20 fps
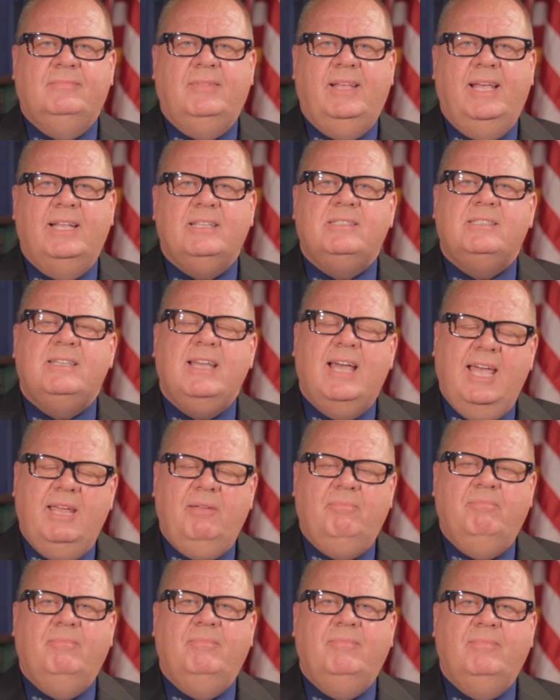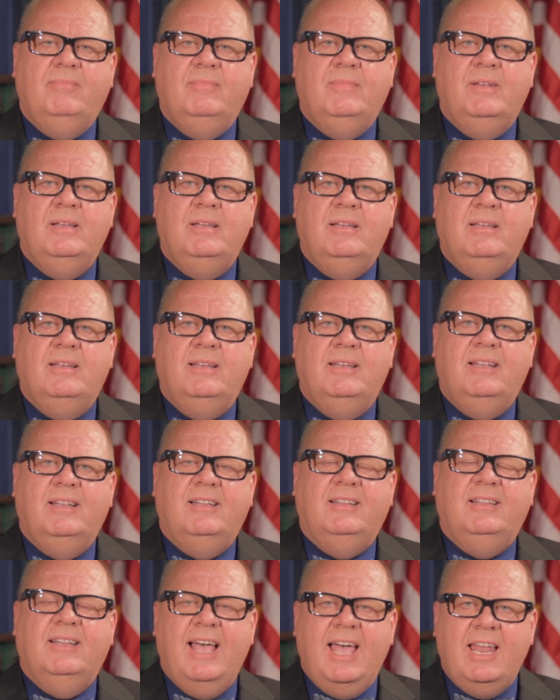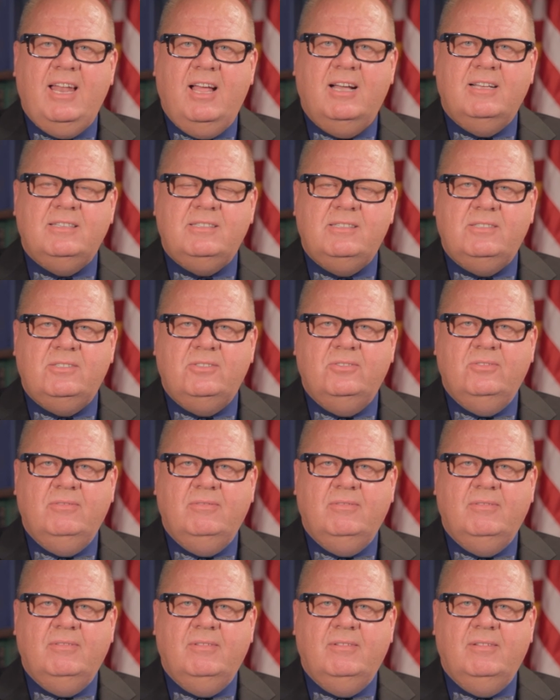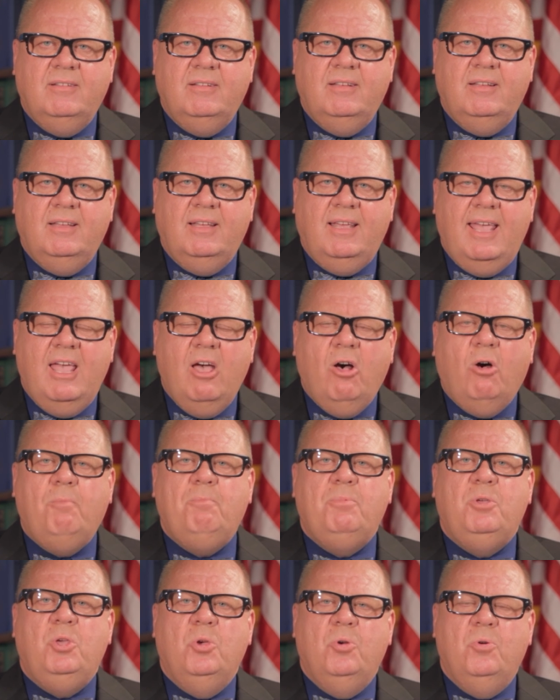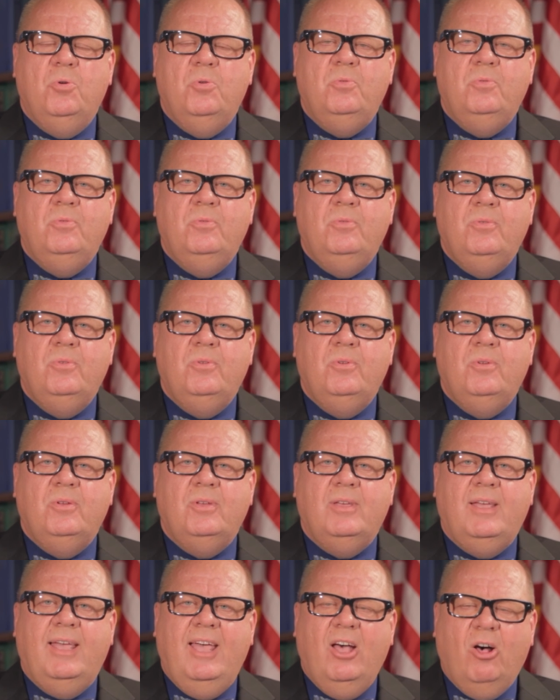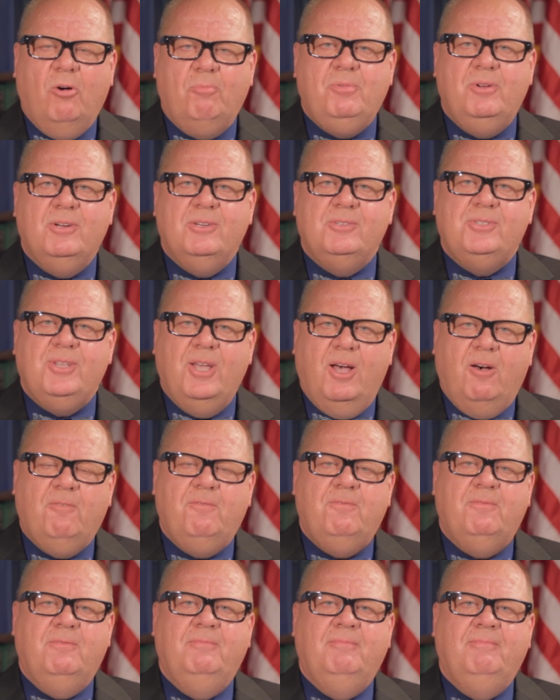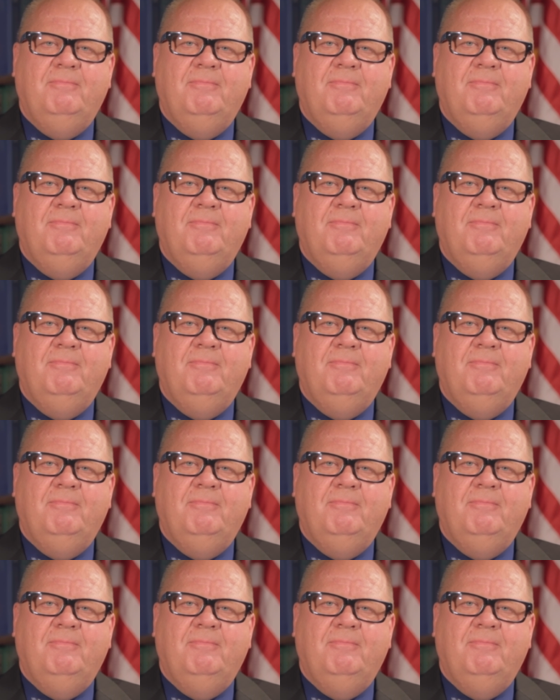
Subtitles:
It's time. Let us help you help yourself.